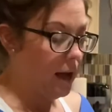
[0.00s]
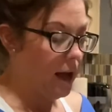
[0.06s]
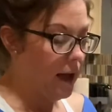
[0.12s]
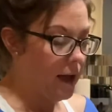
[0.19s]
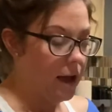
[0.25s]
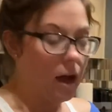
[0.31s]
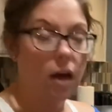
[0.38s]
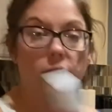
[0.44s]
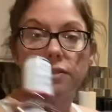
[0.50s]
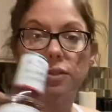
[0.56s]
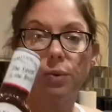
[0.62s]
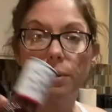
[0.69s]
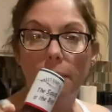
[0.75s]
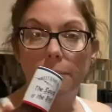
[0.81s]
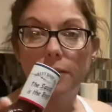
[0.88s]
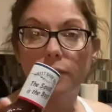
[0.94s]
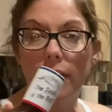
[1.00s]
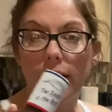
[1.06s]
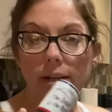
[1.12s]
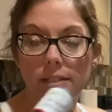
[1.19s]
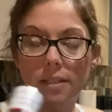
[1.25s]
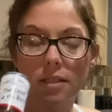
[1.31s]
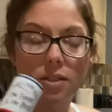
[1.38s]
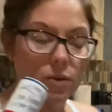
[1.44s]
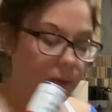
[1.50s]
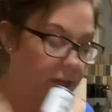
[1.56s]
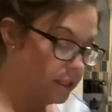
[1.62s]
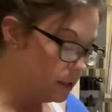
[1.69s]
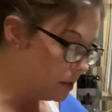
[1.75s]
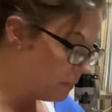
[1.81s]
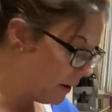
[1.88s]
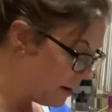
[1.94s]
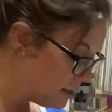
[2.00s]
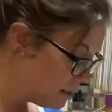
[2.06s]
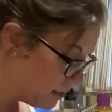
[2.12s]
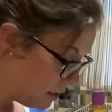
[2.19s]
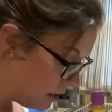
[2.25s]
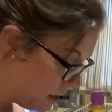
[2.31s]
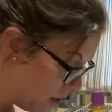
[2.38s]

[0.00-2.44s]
have Sweet Baby Ray's sweet and spicy,